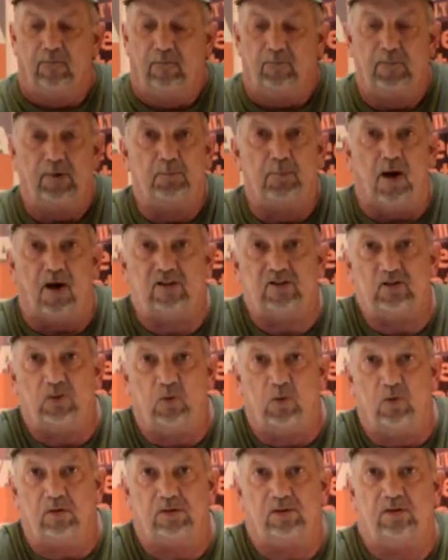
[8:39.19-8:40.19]
big box
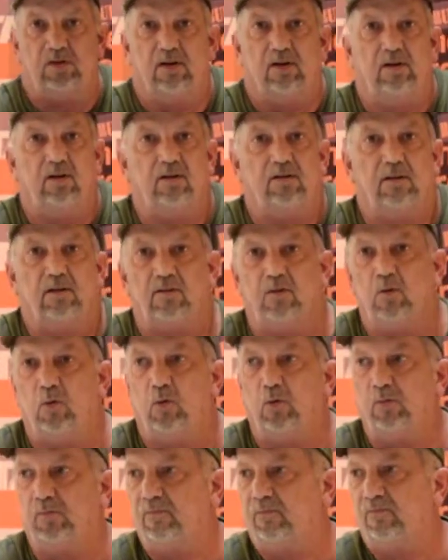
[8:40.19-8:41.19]
stores. Got the
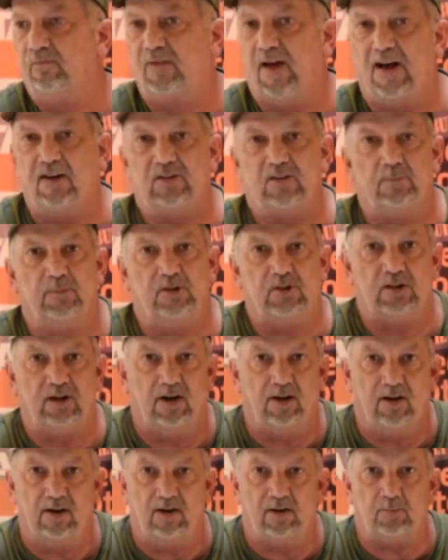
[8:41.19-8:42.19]
old-fashioned
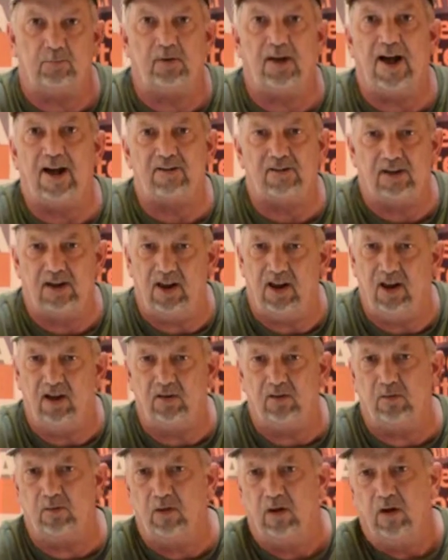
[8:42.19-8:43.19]
machete, got the plastic
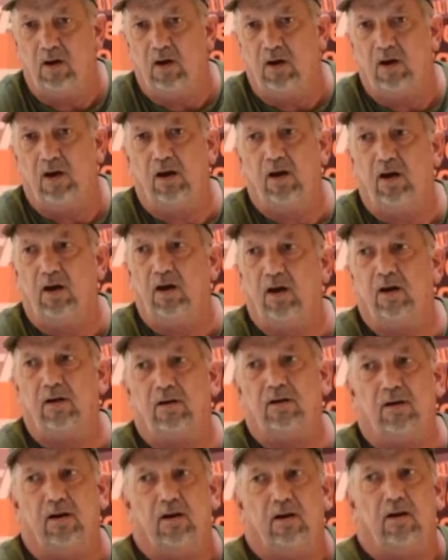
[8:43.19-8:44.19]
handle, and
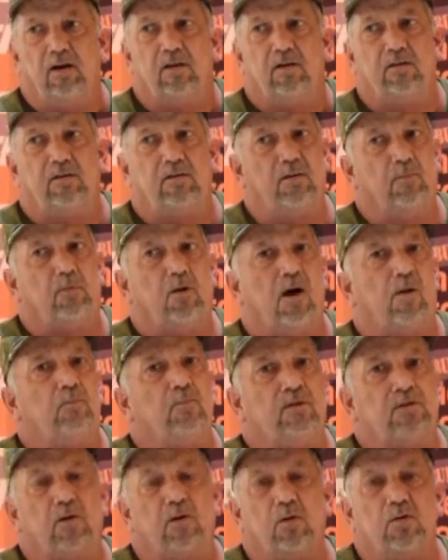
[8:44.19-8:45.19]
the problem
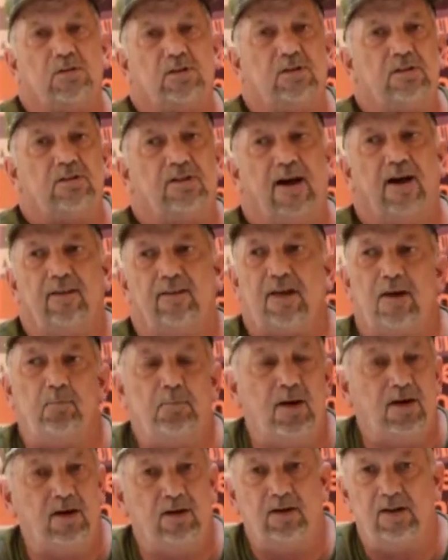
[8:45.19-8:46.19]
with those is that they
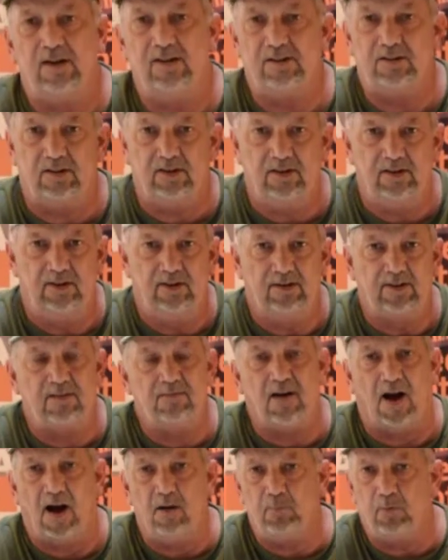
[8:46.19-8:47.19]
bend easily, they
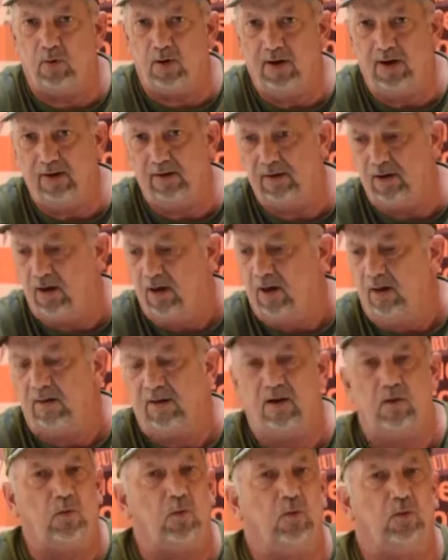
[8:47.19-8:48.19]
vibrate, they
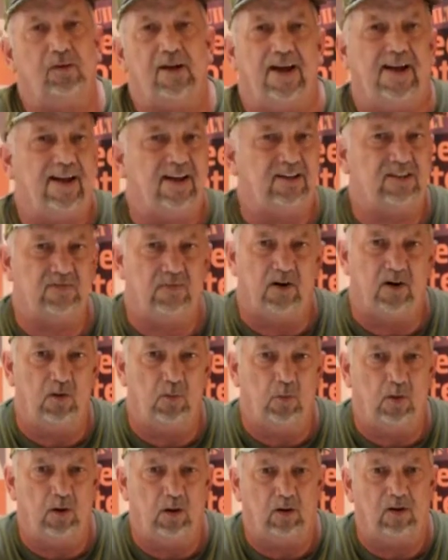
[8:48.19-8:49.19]
don't hold the edge very
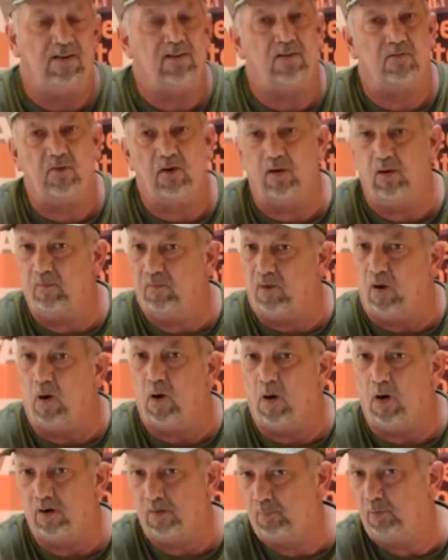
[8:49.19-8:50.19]
well, and they're very
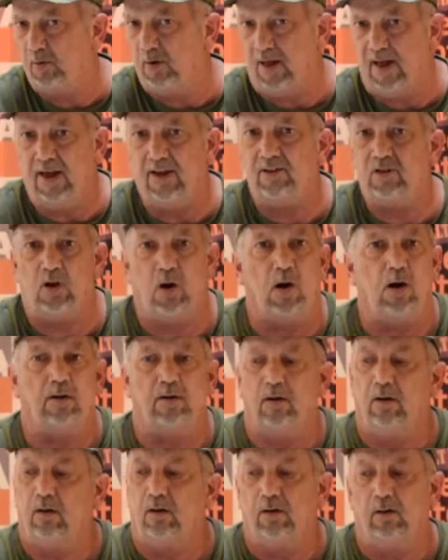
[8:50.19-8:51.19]
hard to put an edge on.
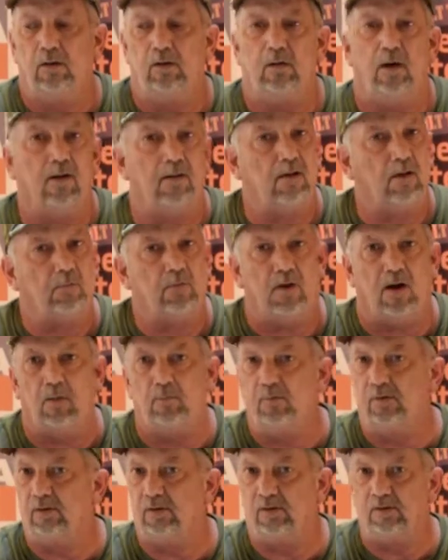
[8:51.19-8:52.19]
You don't have that
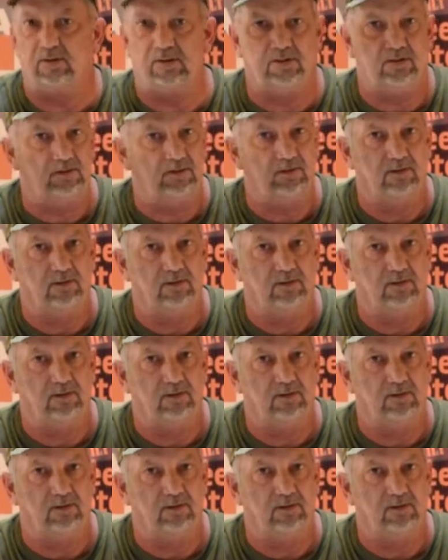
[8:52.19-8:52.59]
problem with this.